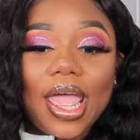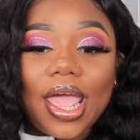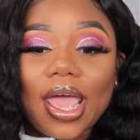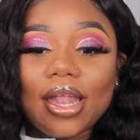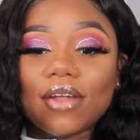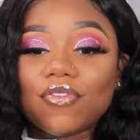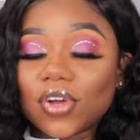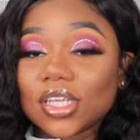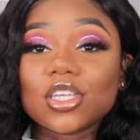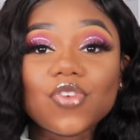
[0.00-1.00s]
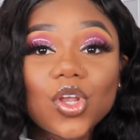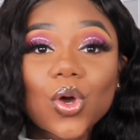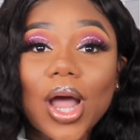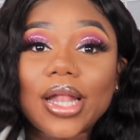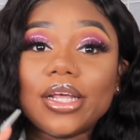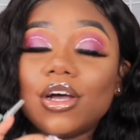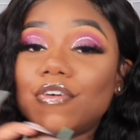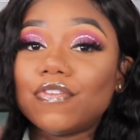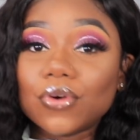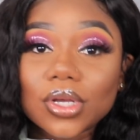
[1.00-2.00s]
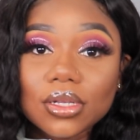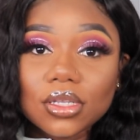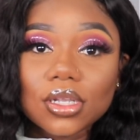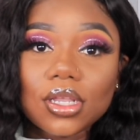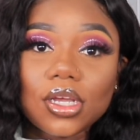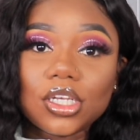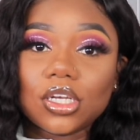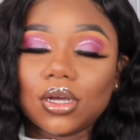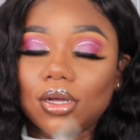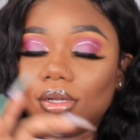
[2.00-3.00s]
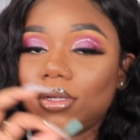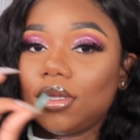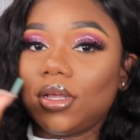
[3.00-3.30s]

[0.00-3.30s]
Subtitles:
And for this video, I did a full installation,